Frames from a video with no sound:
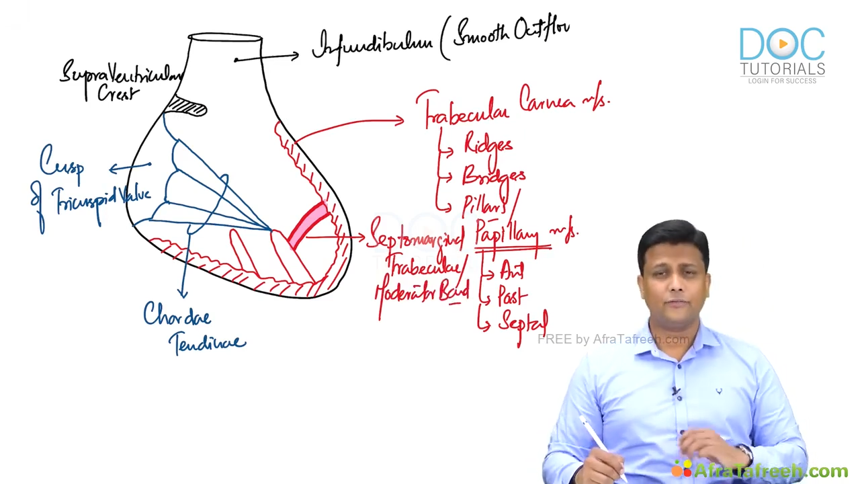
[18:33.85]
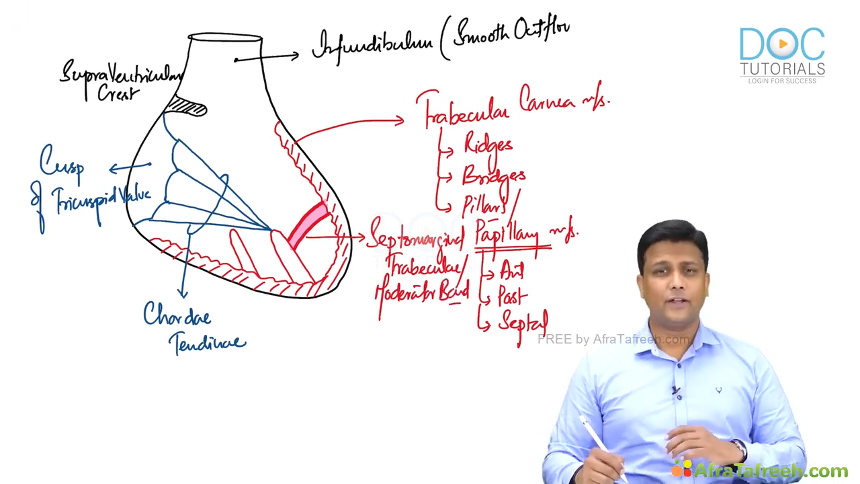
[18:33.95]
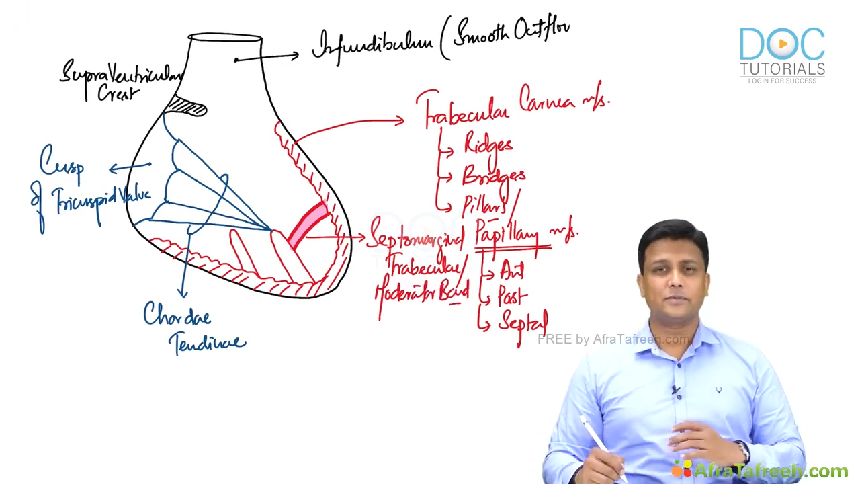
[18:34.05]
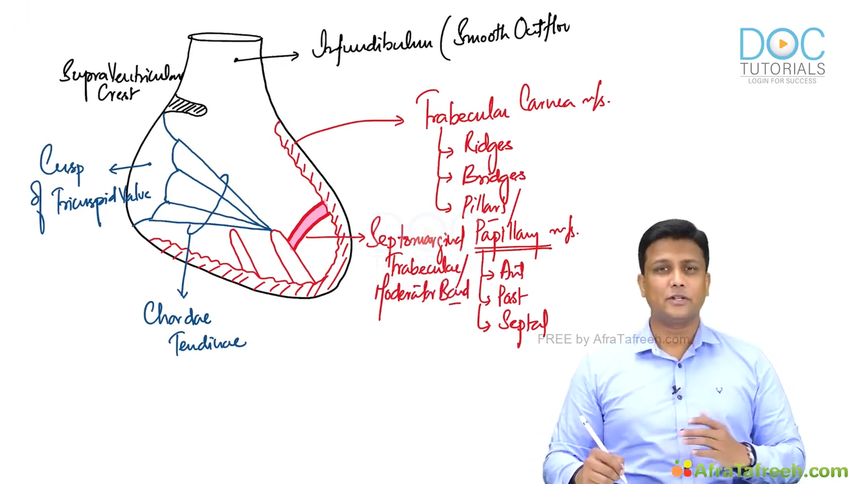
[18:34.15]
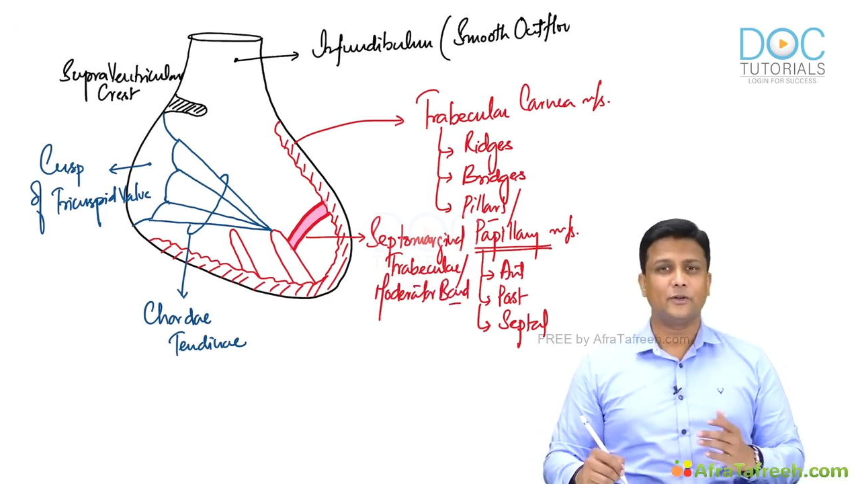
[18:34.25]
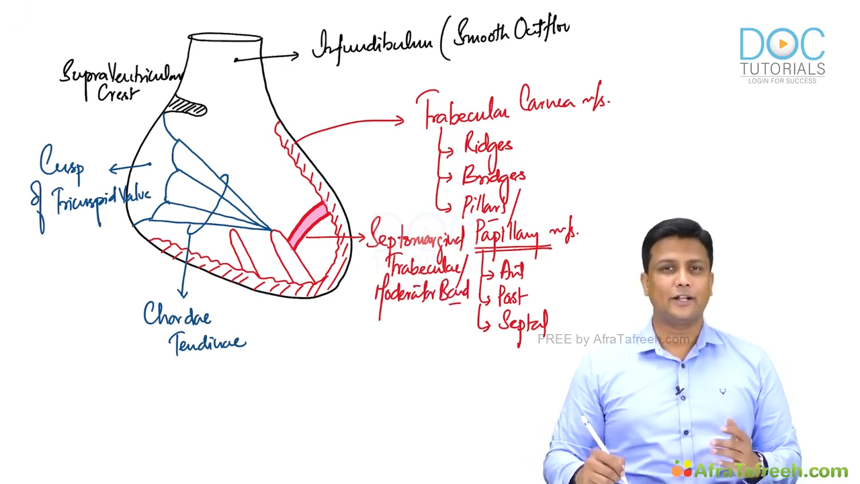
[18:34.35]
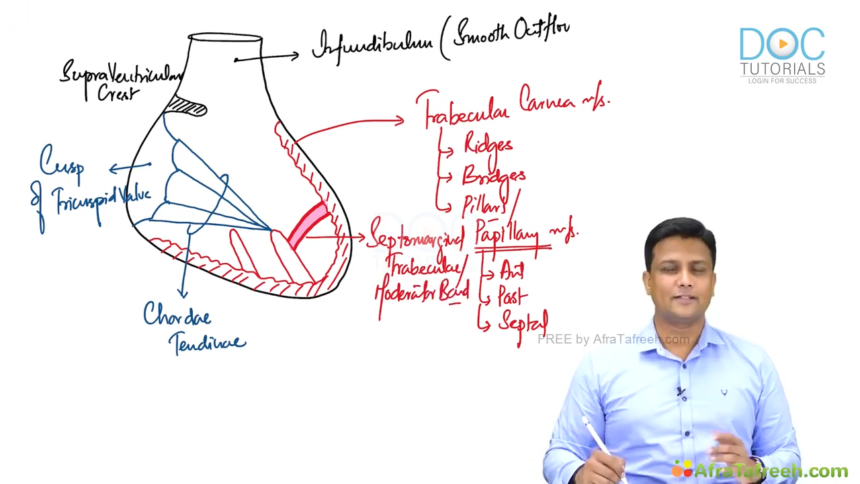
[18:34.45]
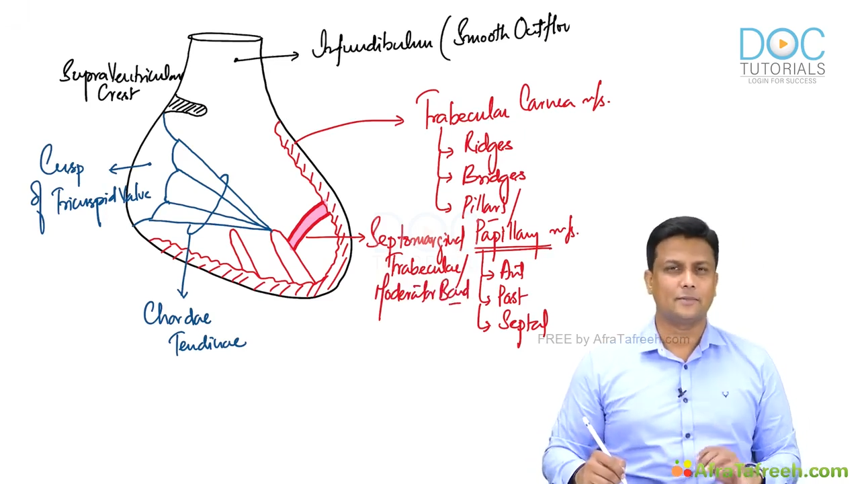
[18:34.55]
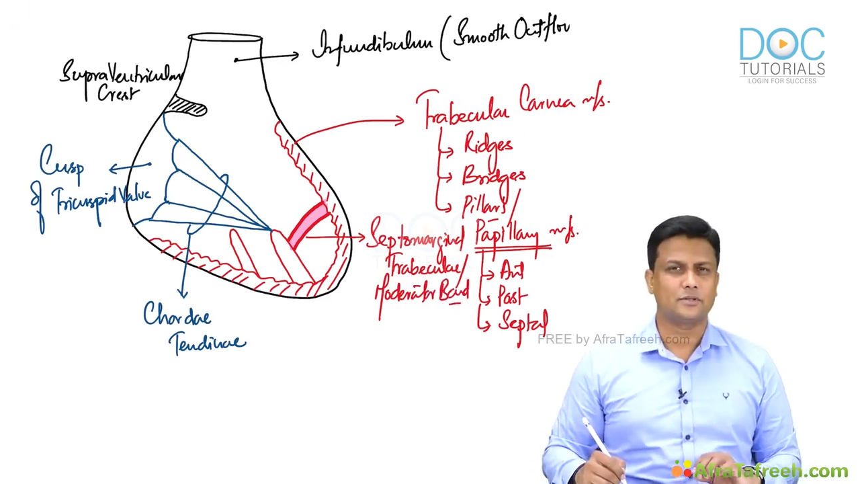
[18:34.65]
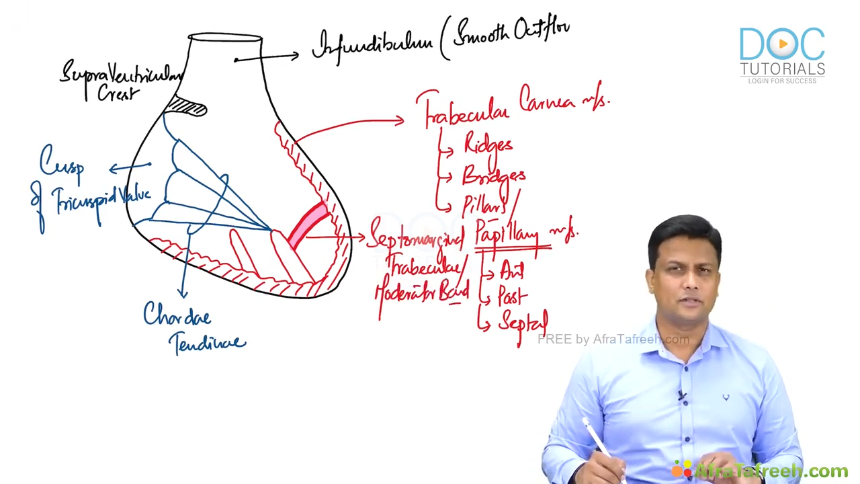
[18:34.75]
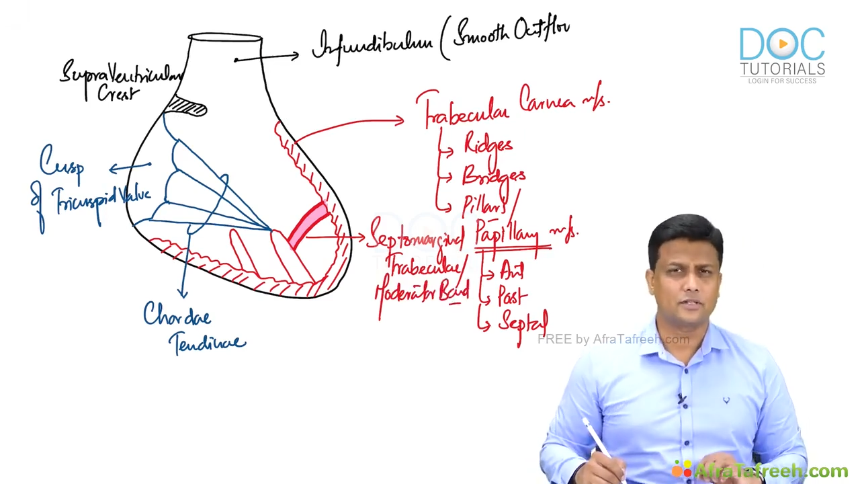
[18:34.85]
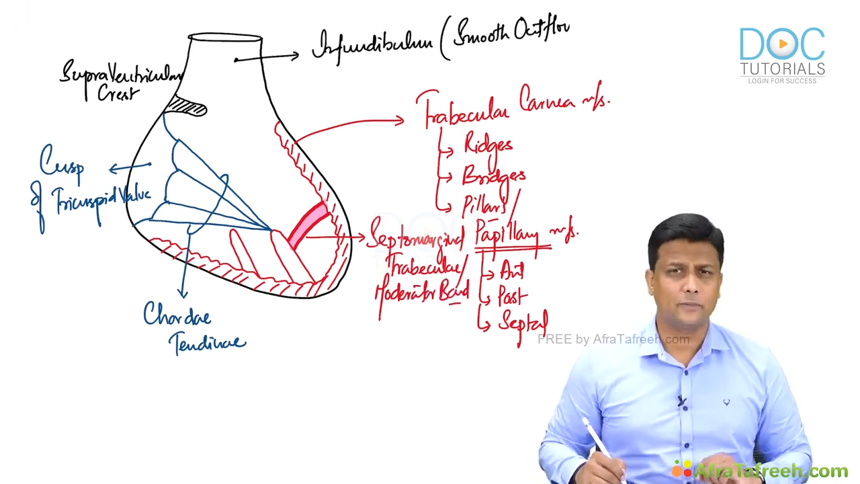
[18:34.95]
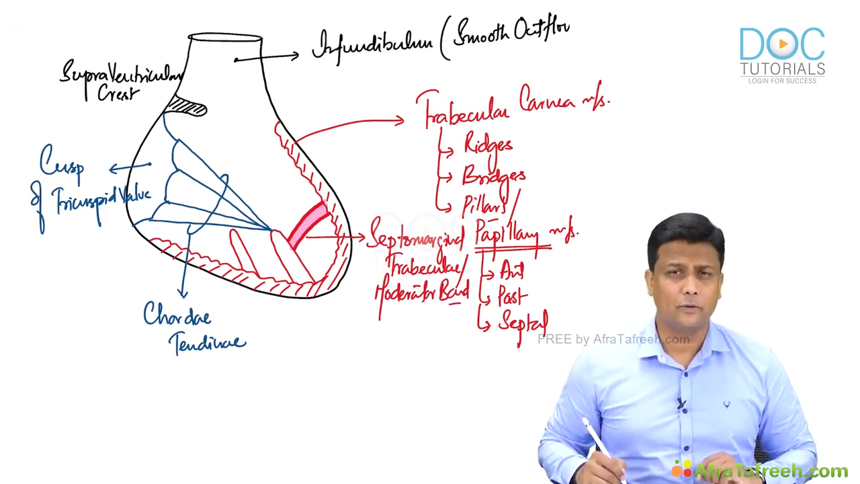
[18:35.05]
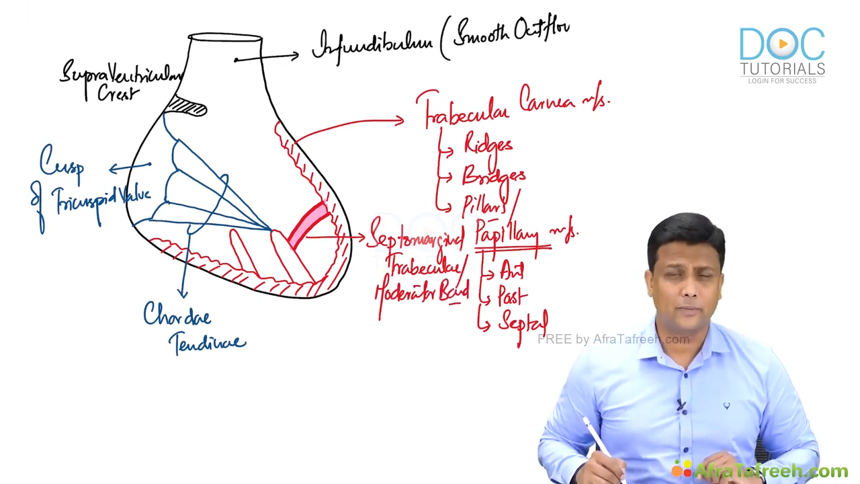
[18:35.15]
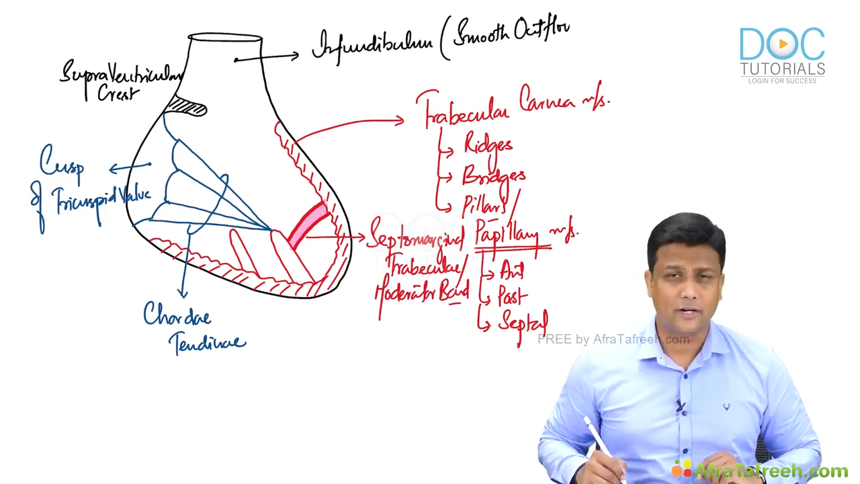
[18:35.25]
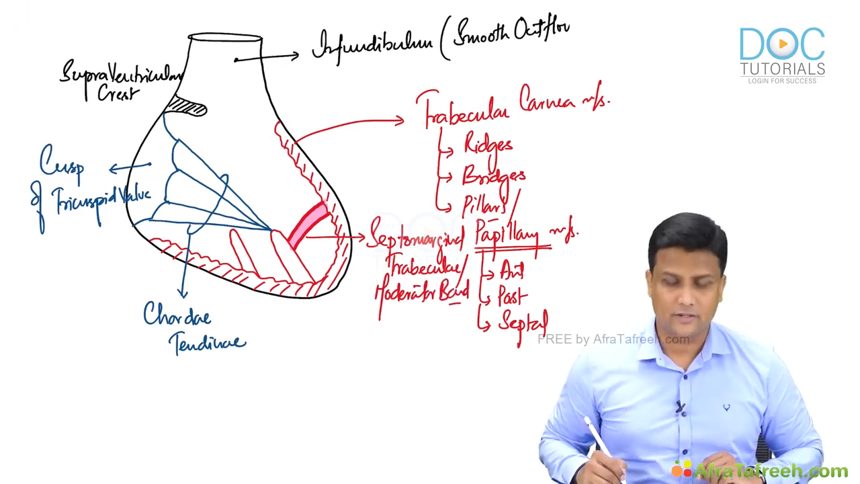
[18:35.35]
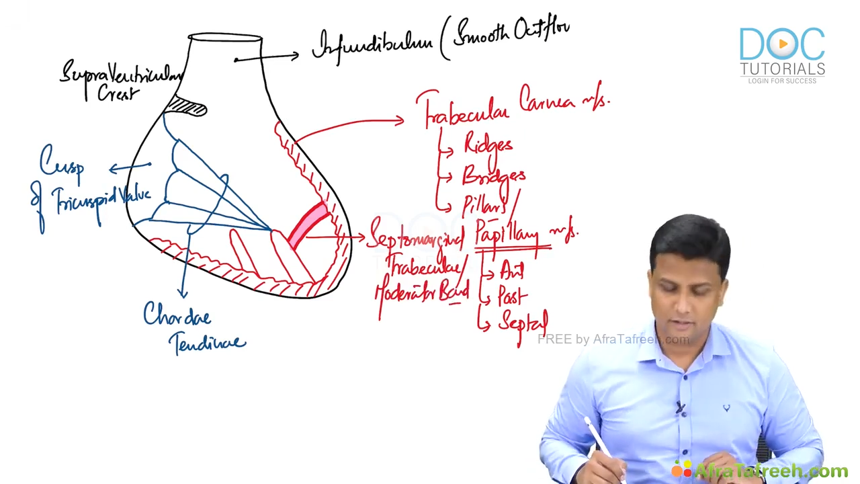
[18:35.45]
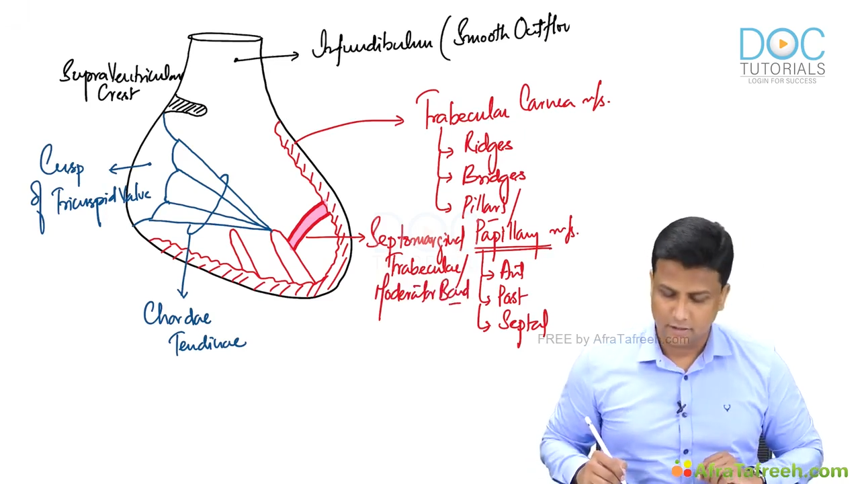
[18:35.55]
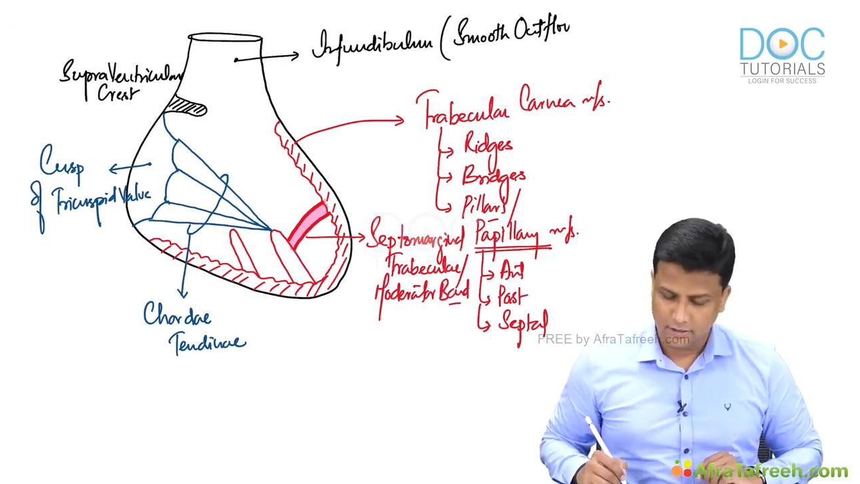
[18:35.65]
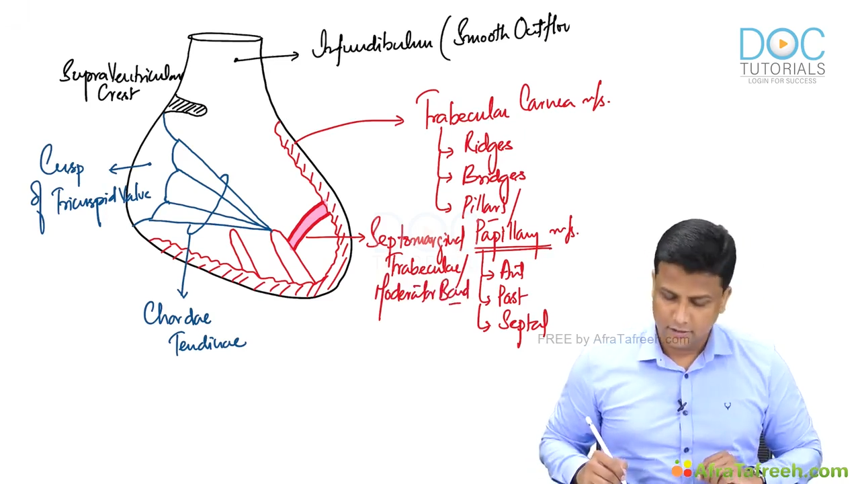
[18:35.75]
times in your exams, septomarginal